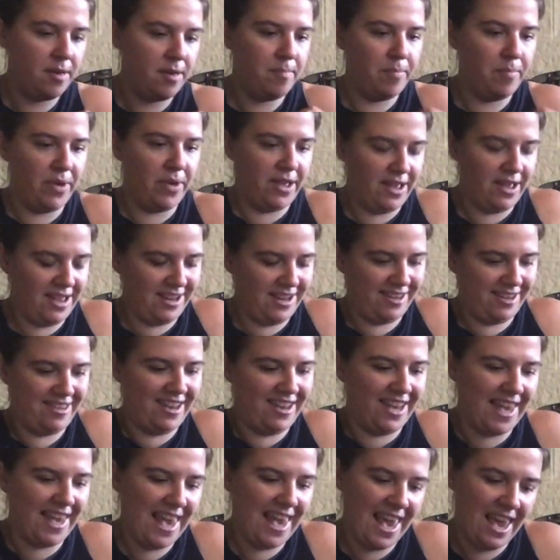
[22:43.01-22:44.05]
but it's a
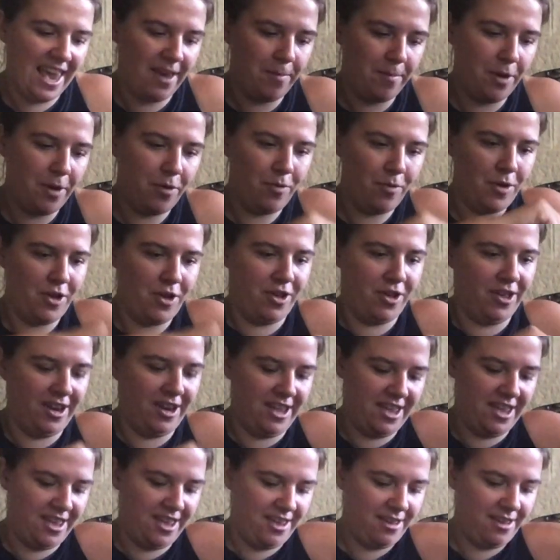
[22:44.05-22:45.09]
camo
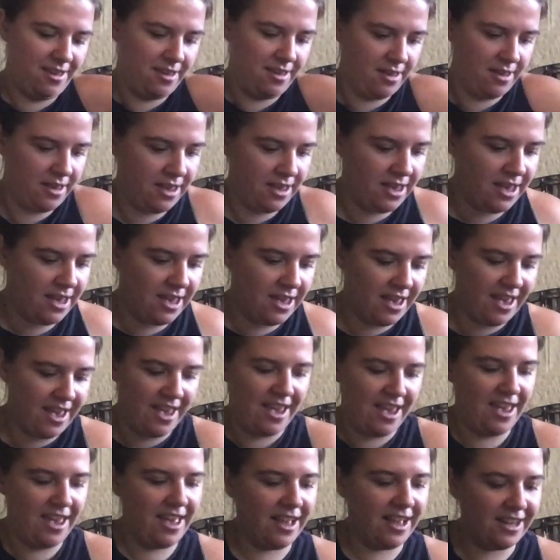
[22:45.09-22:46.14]
hoodie
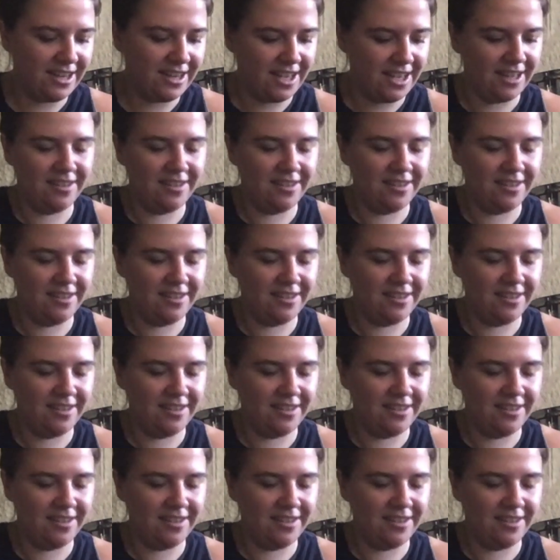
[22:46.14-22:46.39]
and it